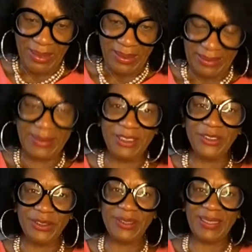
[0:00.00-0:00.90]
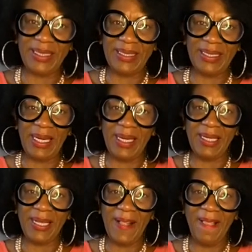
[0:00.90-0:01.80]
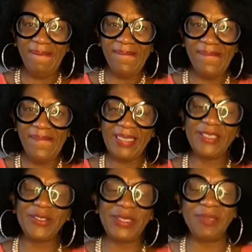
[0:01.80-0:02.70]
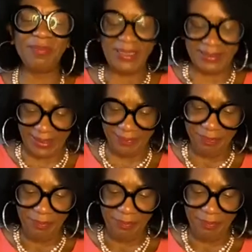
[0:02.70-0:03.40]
this is truly a blessing.